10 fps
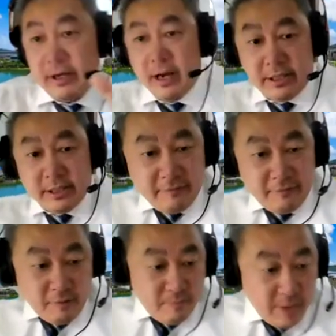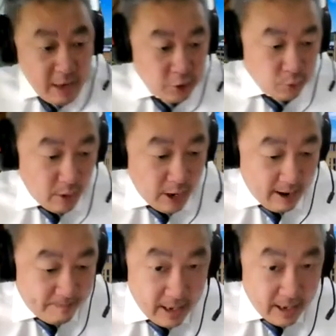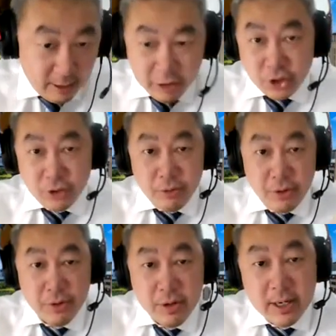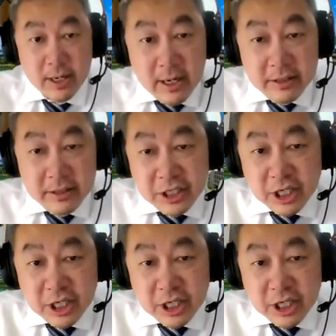I take from elsewhere. But I want to show you. This is